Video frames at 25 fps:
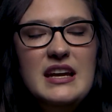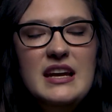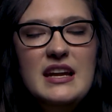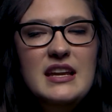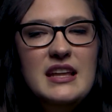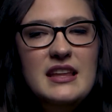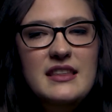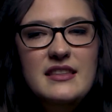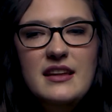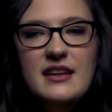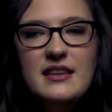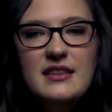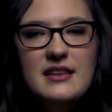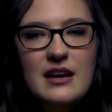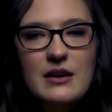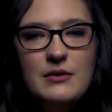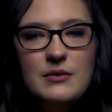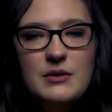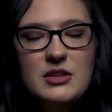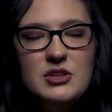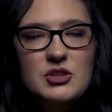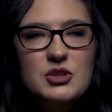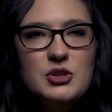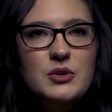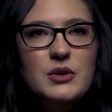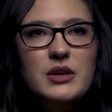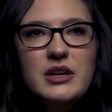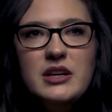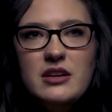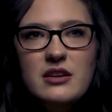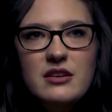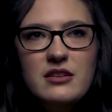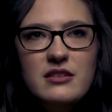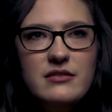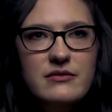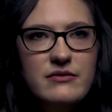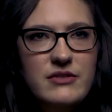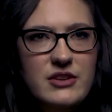anything that would
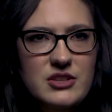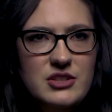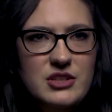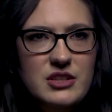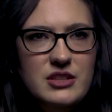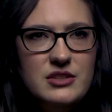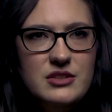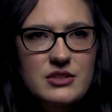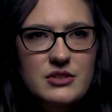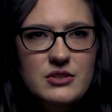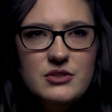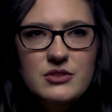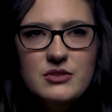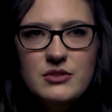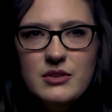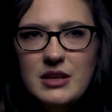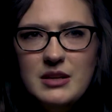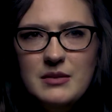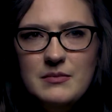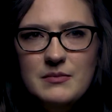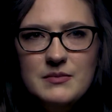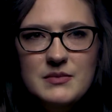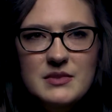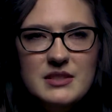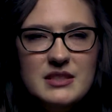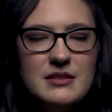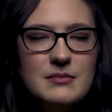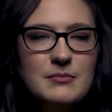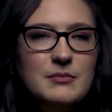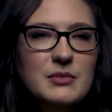trigger visions or dreams,